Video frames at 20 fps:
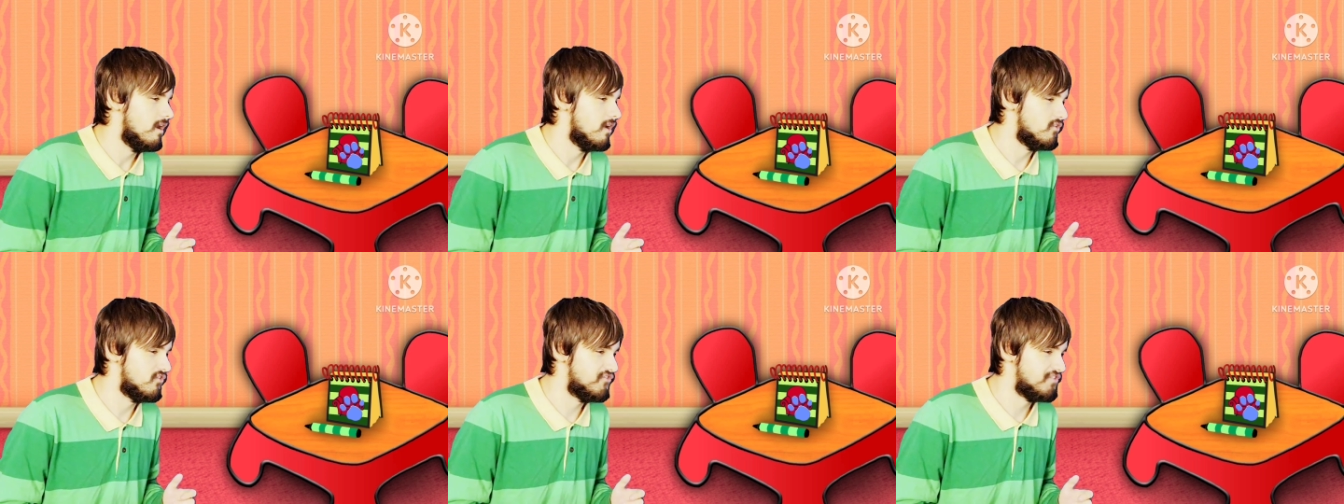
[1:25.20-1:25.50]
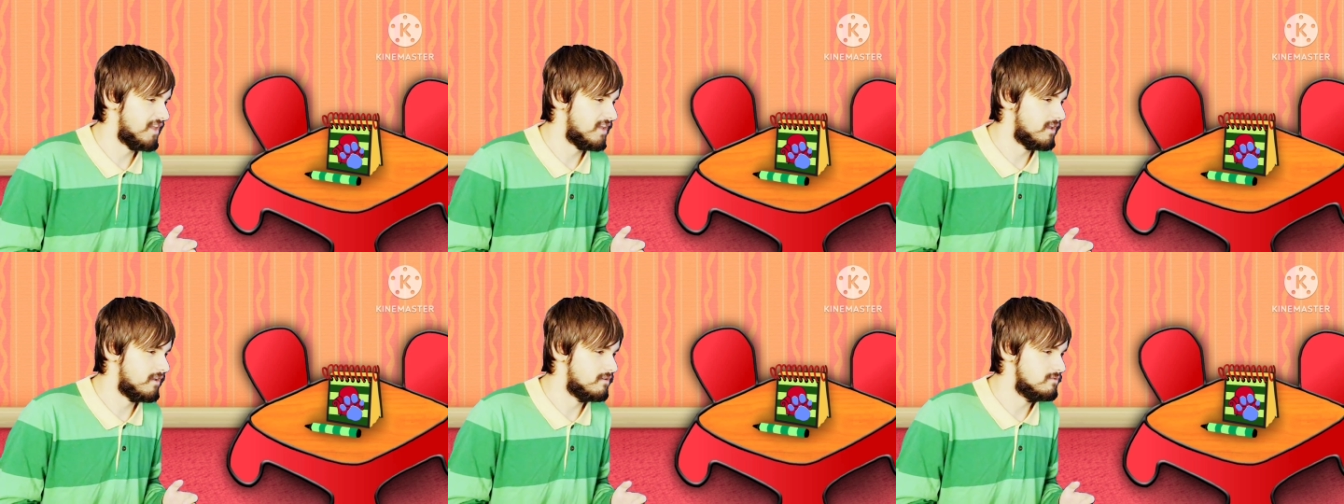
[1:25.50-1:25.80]
our
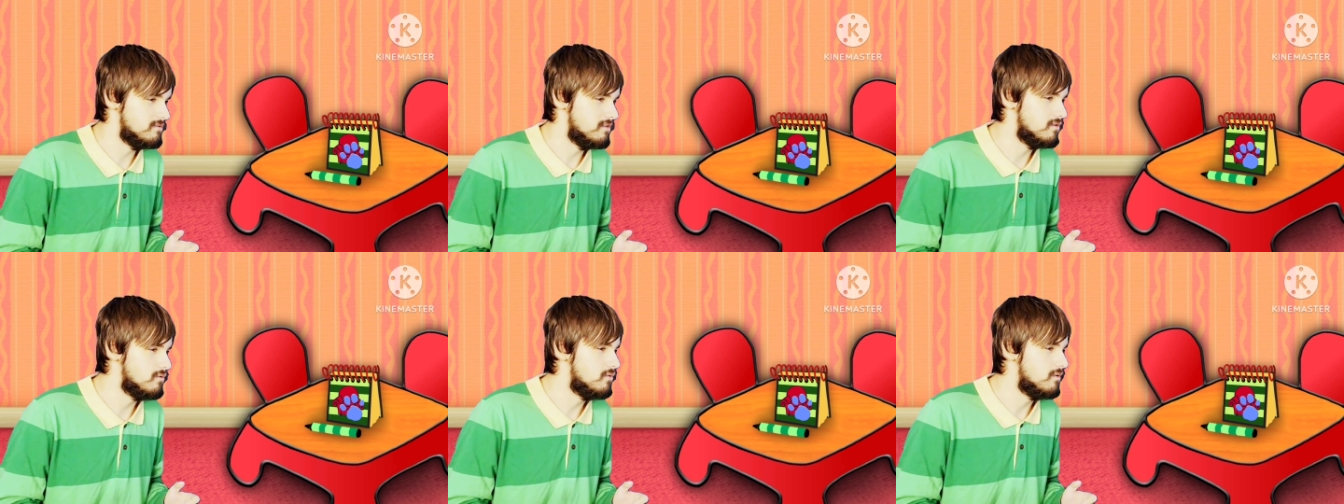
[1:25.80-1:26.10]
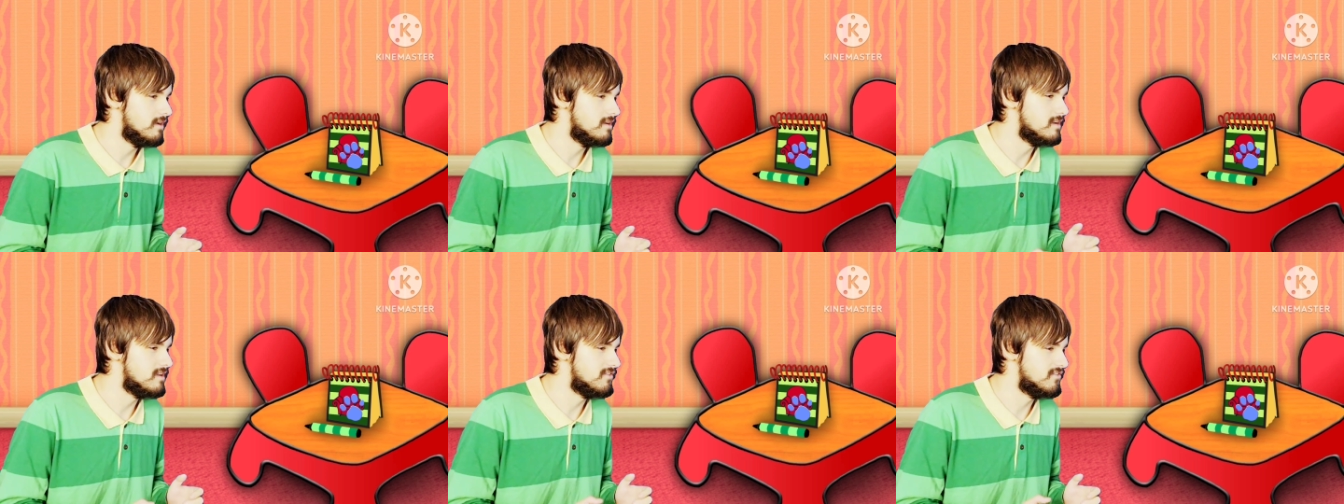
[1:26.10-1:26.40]
second
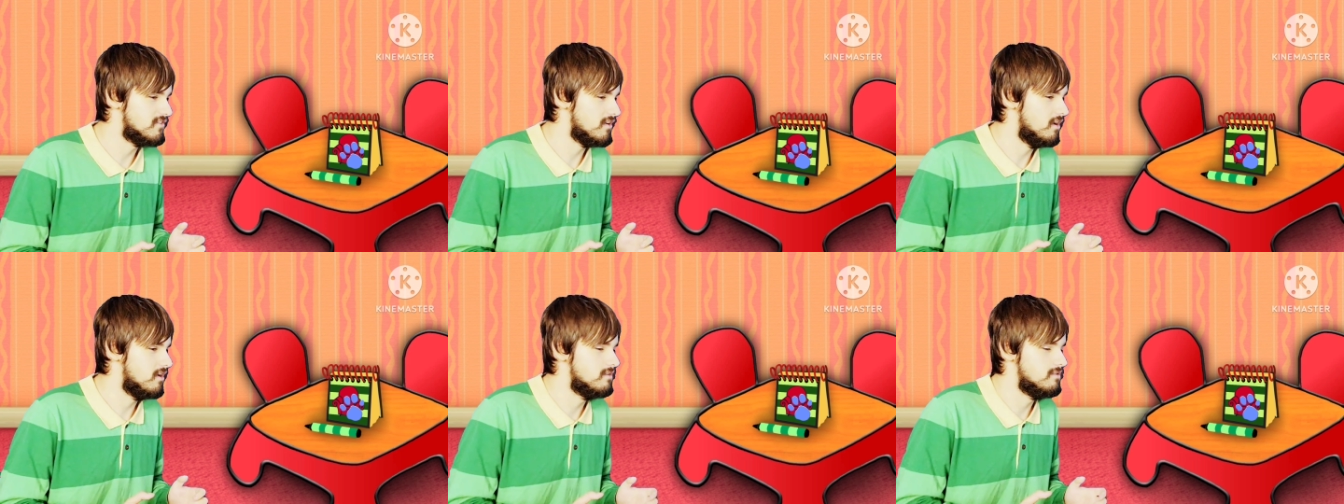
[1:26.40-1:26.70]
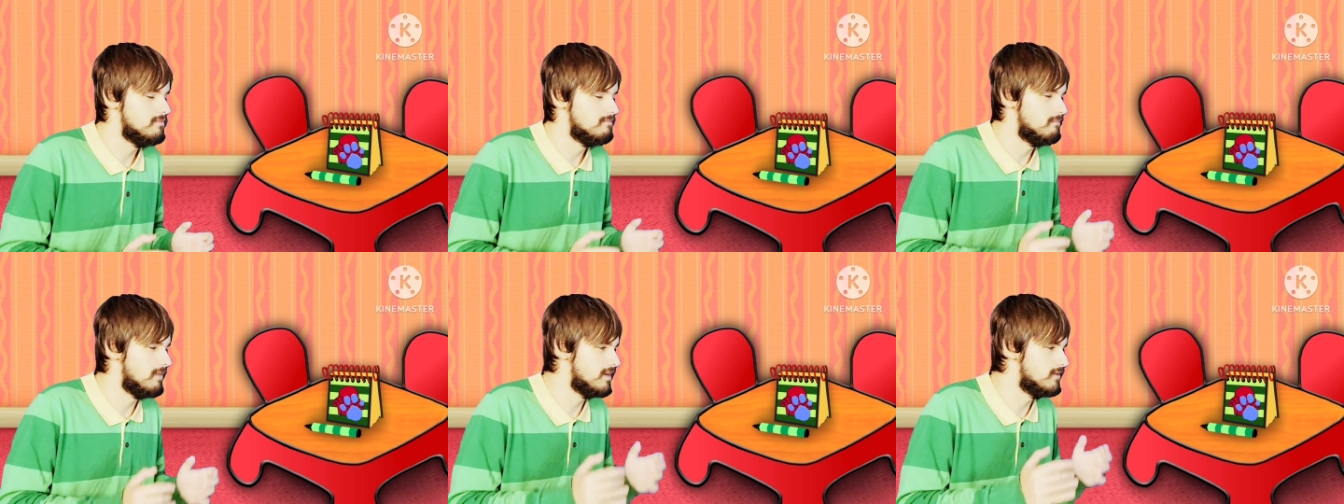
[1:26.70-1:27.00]
clue, and it's
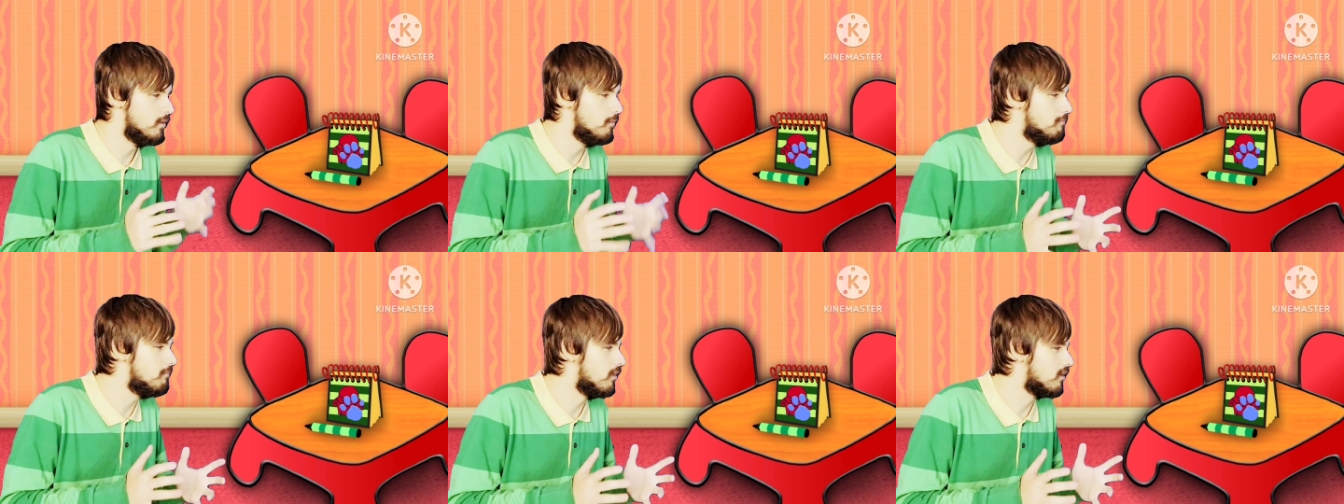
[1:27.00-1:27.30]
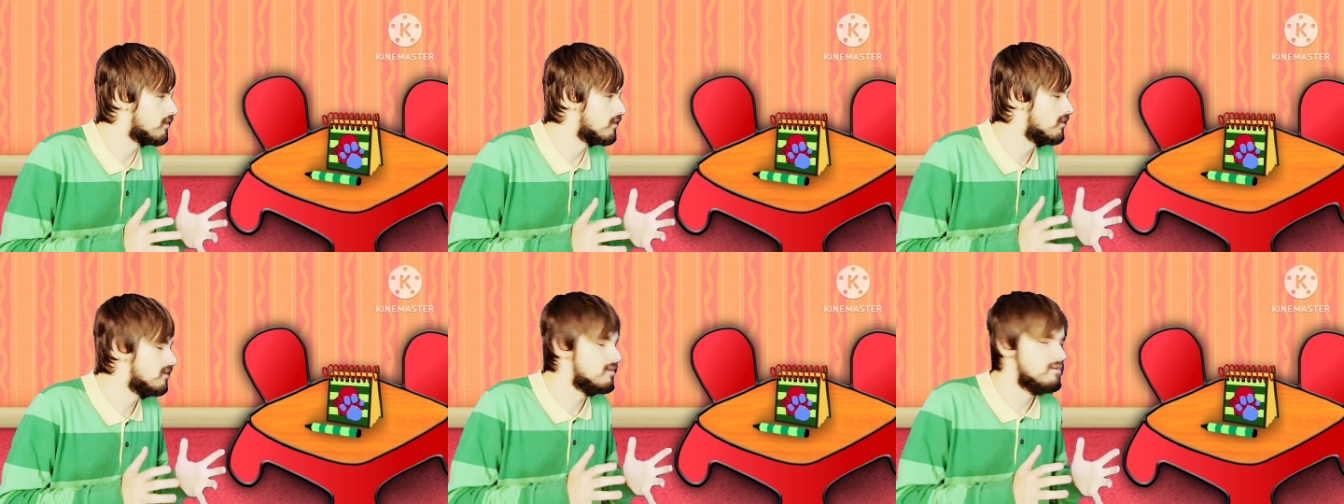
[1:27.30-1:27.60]
on my
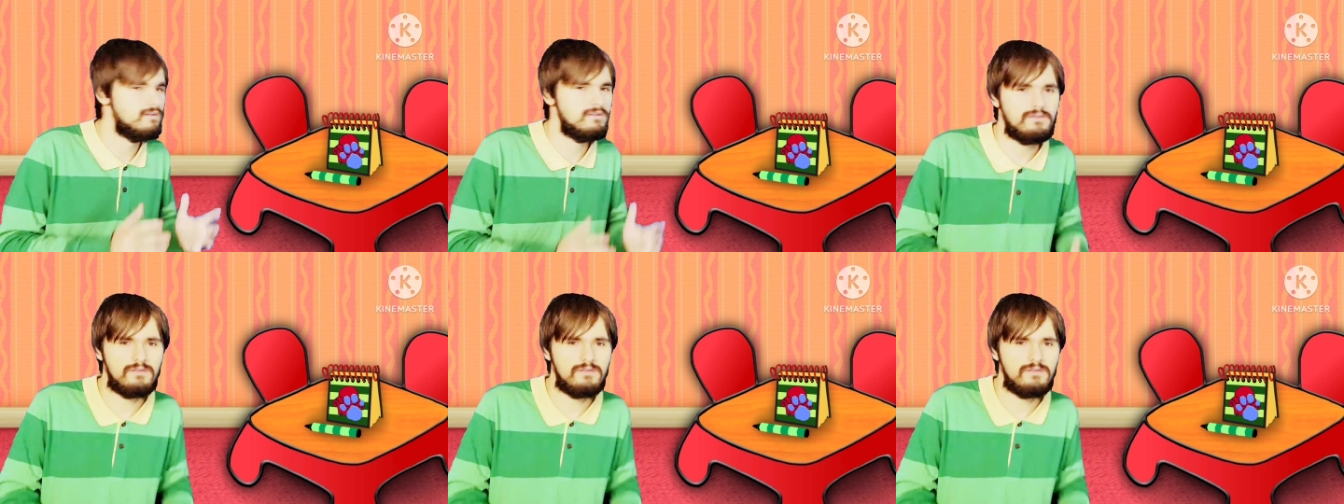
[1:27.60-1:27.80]
notebook.